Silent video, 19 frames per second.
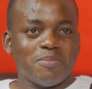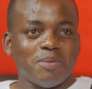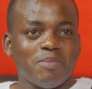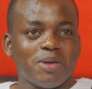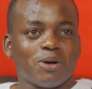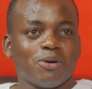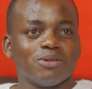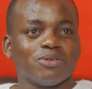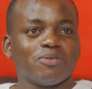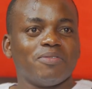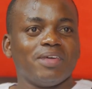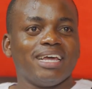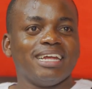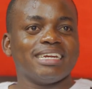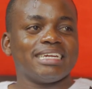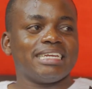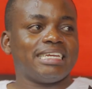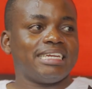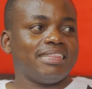Because of the
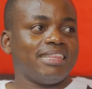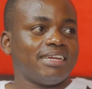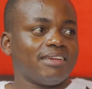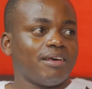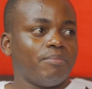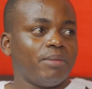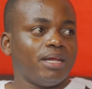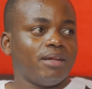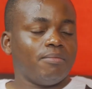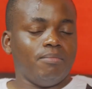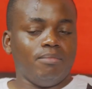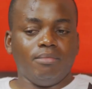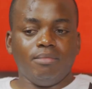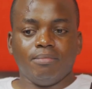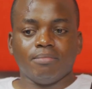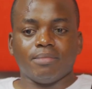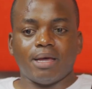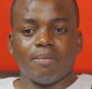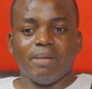industry that I'm in.
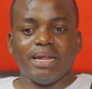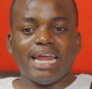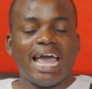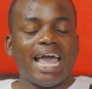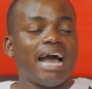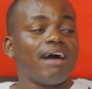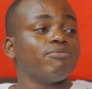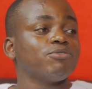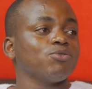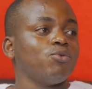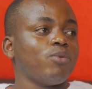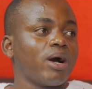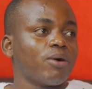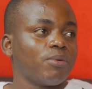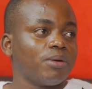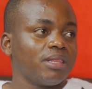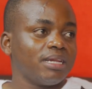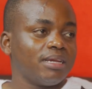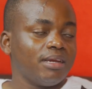I mean, I have to work
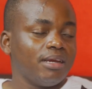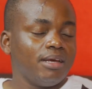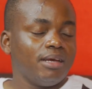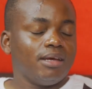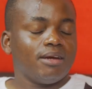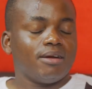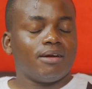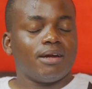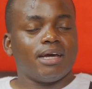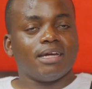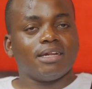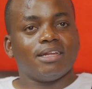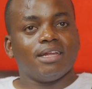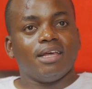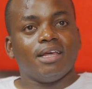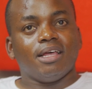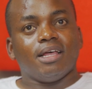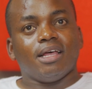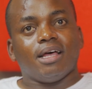with it. Yeah. Right.
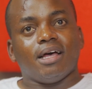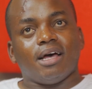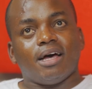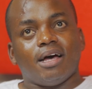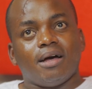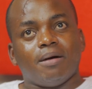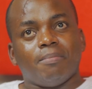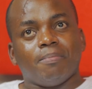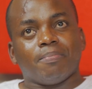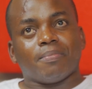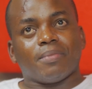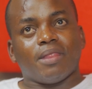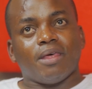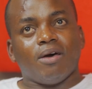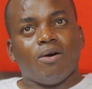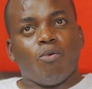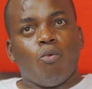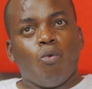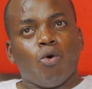
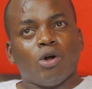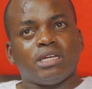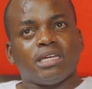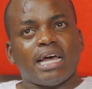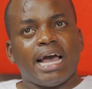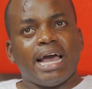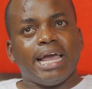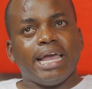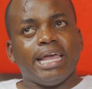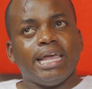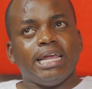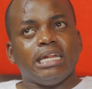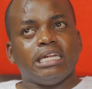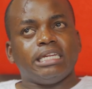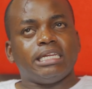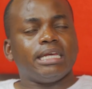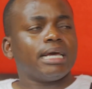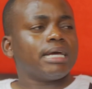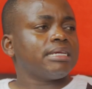What I
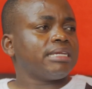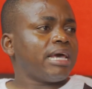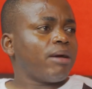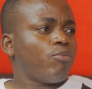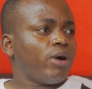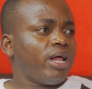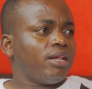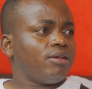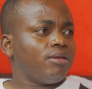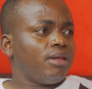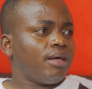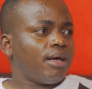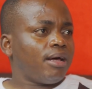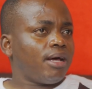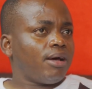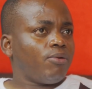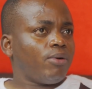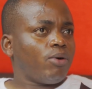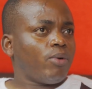take time
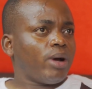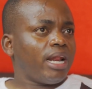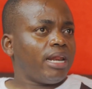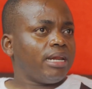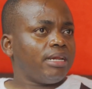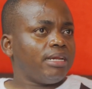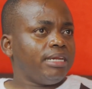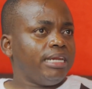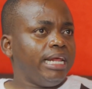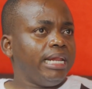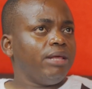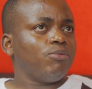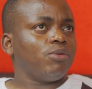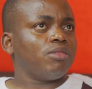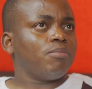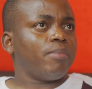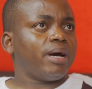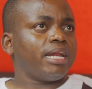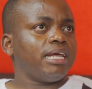while dealing
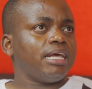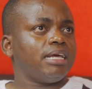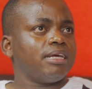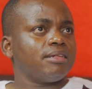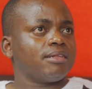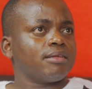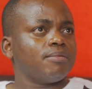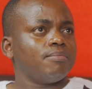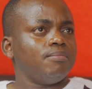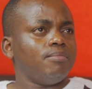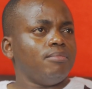with money is